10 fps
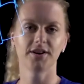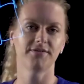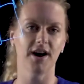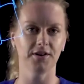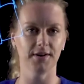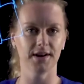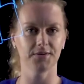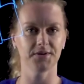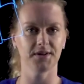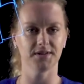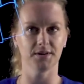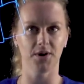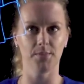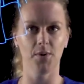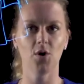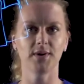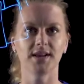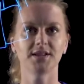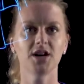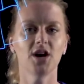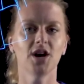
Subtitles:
your valued ecosystem component,